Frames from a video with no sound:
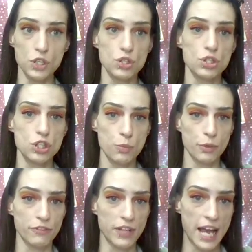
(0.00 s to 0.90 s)

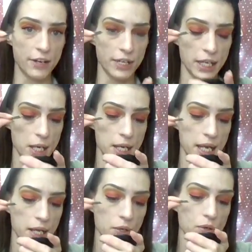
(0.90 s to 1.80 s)
Super flattering
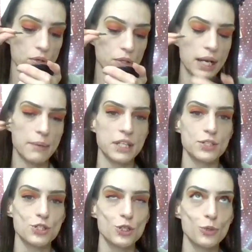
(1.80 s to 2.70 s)
angle. I
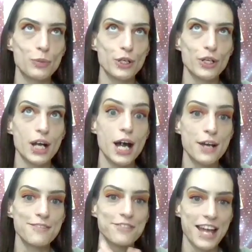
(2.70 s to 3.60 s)
mean, super
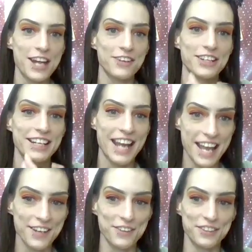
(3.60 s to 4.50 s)
unflattering
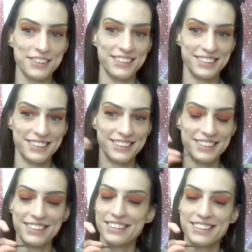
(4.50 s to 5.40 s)
angle.
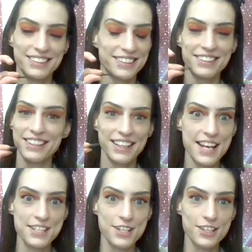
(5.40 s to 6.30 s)

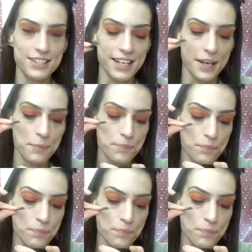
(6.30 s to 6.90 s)
Can't talk today.